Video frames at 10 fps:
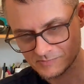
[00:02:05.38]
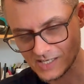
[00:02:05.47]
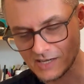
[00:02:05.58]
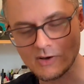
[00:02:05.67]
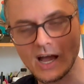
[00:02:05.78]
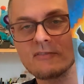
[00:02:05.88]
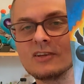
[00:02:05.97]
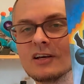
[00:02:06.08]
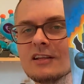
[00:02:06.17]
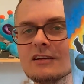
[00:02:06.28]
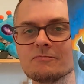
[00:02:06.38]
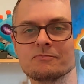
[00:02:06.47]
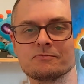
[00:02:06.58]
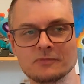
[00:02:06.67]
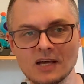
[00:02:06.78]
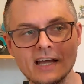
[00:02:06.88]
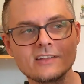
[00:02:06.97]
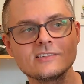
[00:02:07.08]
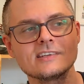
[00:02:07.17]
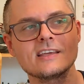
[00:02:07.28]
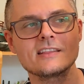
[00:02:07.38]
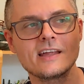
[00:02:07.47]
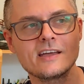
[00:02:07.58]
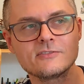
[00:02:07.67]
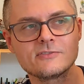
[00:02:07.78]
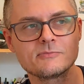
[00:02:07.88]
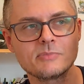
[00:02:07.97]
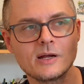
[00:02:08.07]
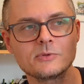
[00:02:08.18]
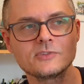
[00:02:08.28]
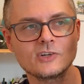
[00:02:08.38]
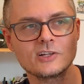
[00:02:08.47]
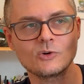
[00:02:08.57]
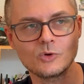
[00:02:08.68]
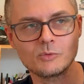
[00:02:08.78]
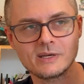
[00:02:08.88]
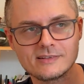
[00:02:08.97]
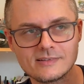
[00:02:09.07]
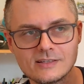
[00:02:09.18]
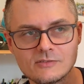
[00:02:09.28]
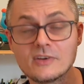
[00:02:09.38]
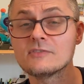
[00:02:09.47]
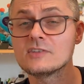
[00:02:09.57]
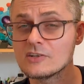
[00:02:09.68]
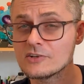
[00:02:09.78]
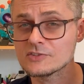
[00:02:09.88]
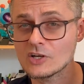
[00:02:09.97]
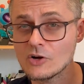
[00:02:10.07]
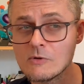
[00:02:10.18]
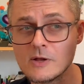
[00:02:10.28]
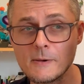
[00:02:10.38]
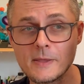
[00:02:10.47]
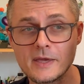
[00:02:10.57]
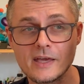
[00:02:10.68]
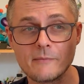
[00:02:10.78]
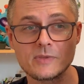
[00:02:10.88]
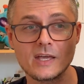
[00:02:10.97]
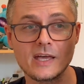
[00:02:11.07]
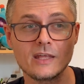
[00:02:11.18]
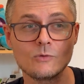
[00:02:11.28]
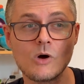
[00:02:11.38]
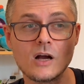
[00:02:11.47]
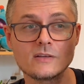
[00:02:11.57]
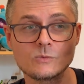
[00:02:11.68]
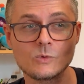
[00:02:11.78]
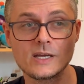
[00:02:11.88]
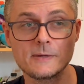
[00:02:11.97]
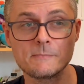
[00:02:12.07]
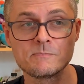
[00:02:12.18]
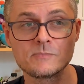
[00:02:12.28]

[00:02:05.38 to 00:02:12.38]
I've done it. I can say that I've probably started oil painting 15 years ago and walked away